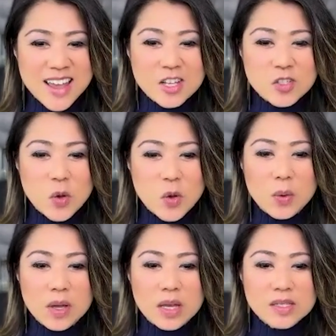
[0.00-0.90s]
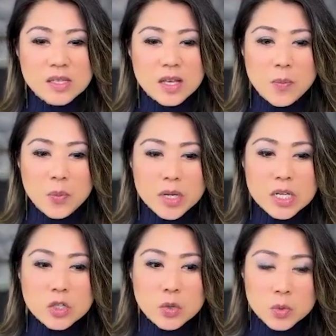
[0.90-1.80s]
So it's
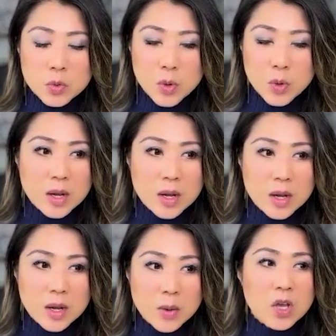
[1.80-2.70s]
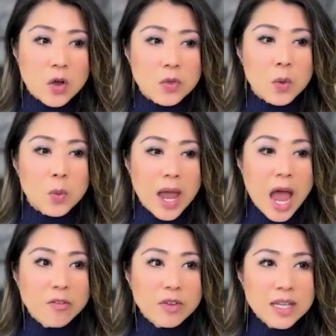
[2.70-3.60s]
pretty great numbers, although we
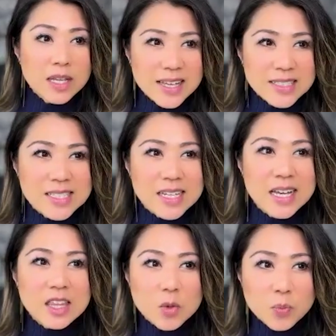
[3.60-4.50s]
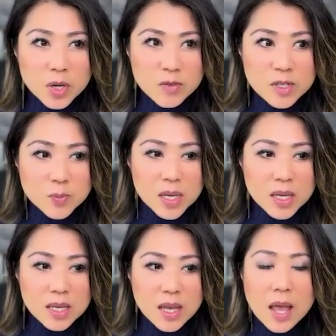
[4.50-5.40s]
haven't hit the previous
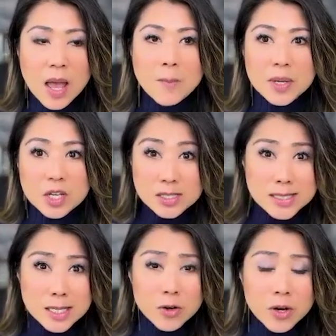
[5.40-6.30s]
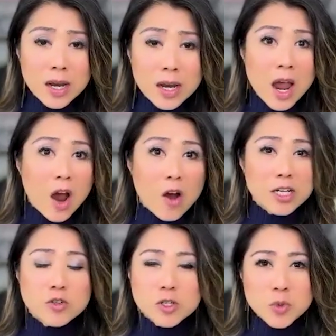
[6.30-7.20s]
peak yet. But considering our
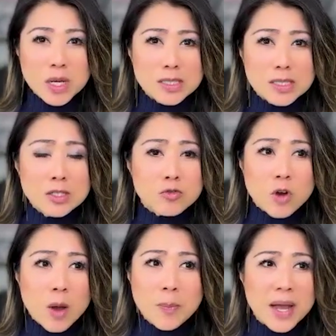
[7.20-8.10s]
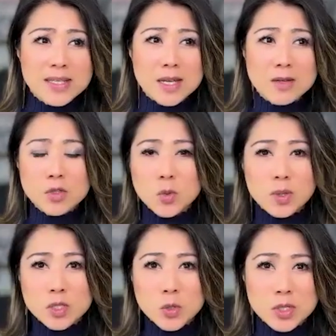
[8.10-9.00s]
interest rate didn't drop back down to
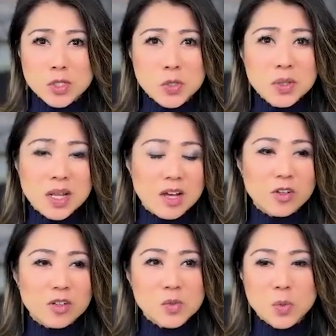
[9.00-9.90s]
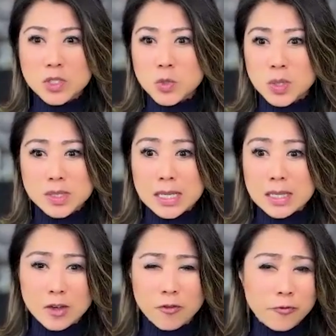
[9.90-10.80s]
2022 levels, which was in
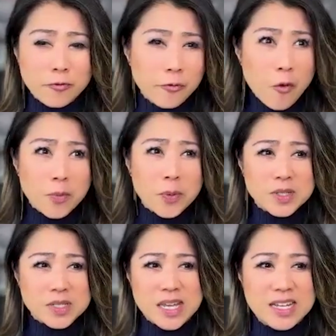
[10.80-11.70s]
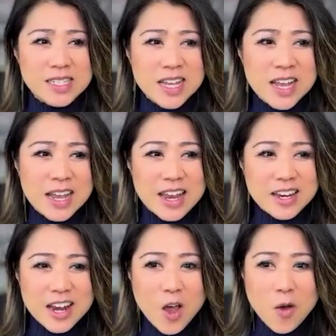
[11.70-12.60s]
the 4%, and
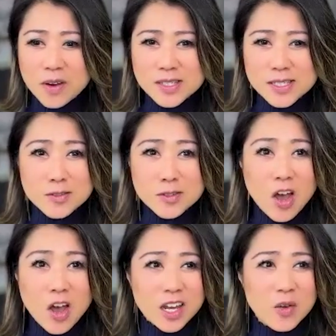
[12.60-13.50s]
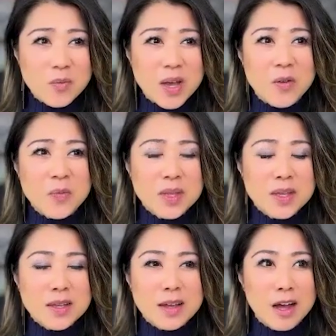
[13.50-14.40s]
now we are still talking about
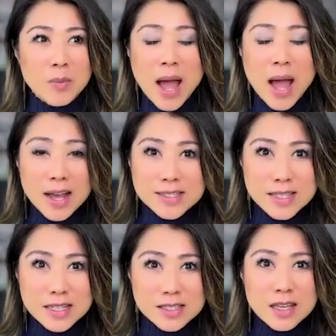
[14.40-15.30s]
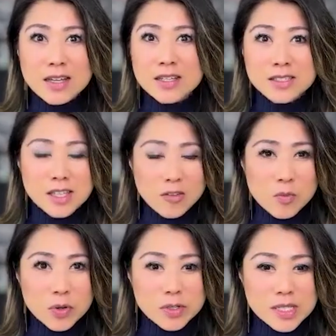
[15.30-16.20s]
high
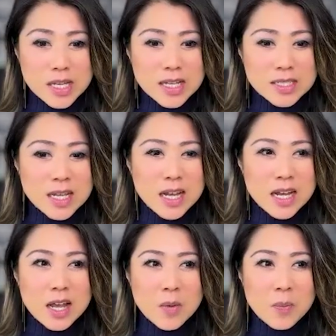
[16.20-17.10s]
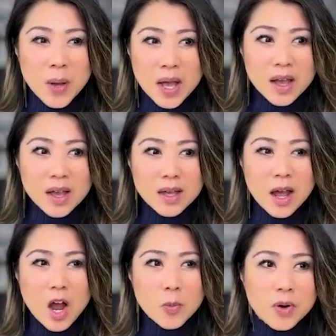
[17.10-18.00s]
6-7%,
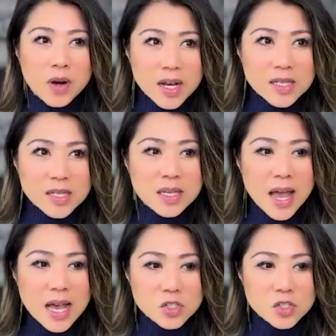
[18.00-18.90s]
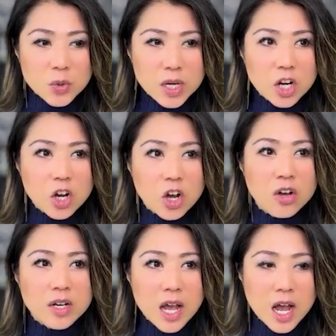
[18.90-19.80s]
but our pricing has already
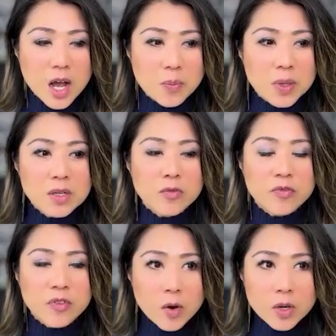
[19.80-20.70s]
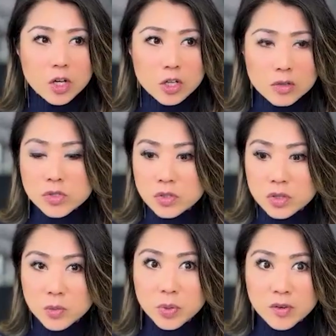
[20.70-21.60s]
gone up very close to
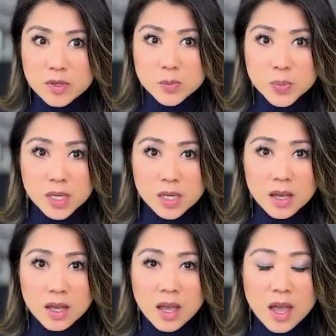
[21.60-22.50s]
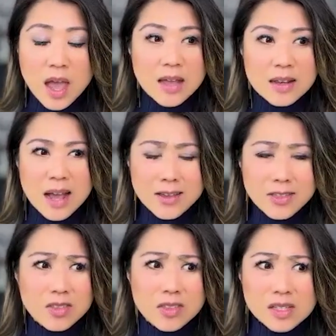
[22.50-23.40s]
the previous peak. And I
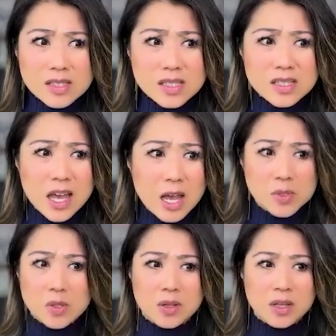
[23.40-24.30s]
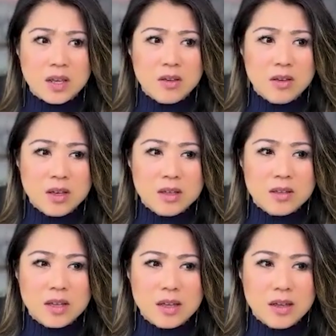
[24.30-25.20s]
thought this is absolutely,
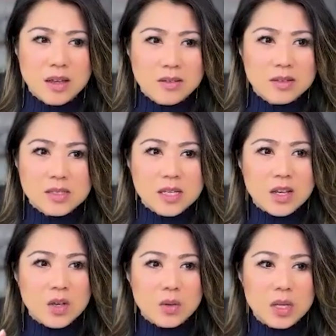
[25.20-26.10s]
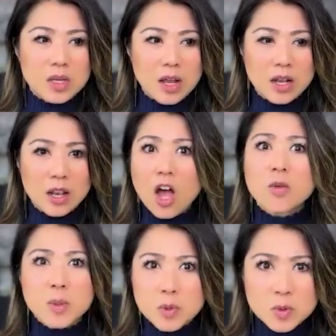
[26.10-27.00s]
it's like a lot
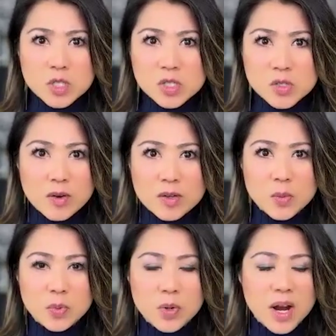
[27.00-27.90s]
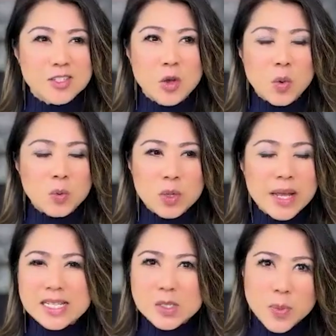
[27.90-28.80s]
of people were just very surprised. No one really
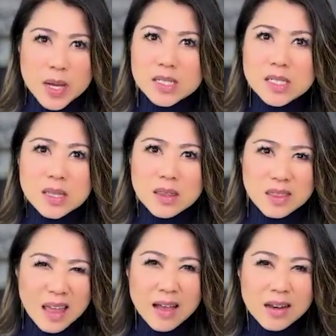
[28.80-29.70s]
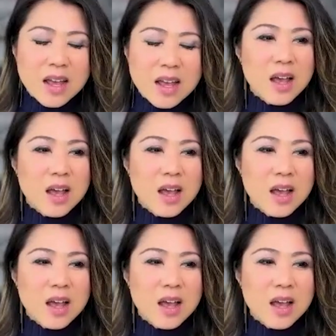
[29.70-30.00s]
expected that,